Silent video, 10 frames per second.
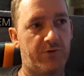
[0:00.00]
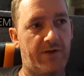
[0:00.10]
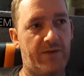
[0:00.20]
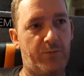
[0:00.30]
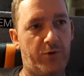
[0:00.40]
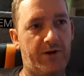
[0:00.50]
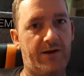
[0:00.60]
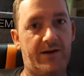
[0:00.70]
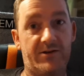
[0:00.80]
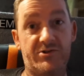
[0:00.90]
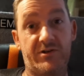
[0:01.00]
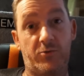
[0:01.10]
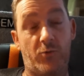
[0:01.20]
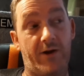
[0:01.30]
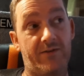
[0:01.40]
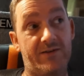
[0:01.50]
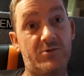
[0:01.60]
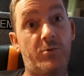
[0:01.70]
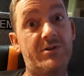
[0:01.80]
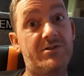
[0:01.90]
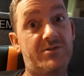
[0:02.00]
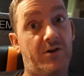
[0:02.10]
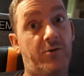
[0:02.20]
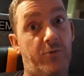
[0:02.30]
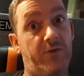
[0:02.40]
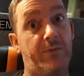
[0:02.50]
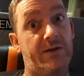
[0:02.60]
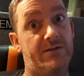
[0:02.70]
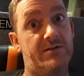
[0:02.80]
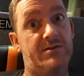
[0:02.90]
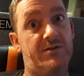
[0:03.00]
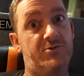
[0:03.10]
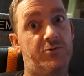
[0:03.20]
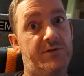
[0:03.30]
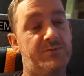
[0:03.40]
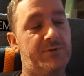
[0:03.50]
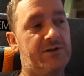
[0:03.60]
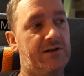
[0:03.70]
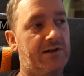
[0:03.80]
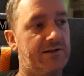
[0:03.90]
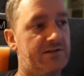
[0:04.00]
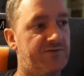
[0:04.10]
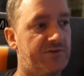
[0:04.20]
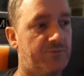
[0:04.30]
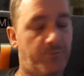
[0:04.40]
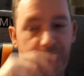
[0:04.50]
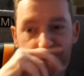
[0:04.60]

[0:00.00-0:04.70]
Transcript: and they put it in a certain way that's always stuck with me since I saw this particular interview.